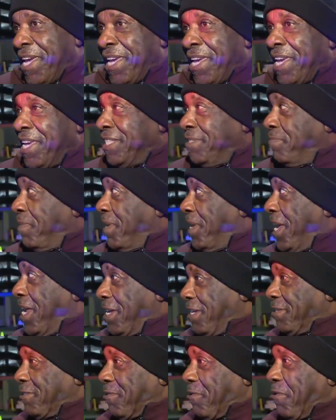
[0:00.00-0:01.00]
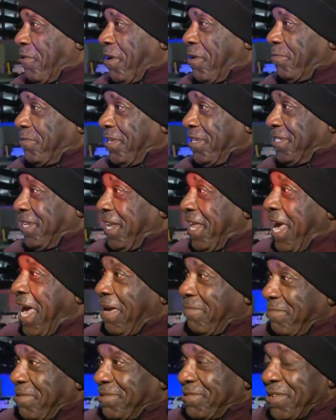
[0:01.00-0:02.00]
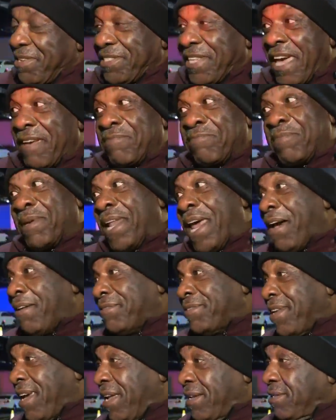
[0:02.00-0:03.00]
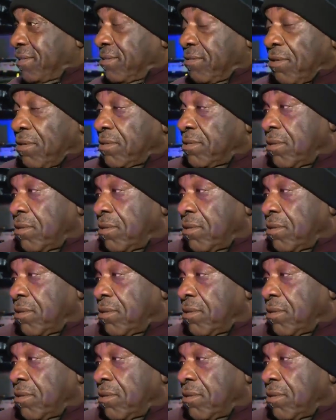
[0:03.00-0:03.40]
he's been in the store ever since it happened, so he hasn't been outside the store.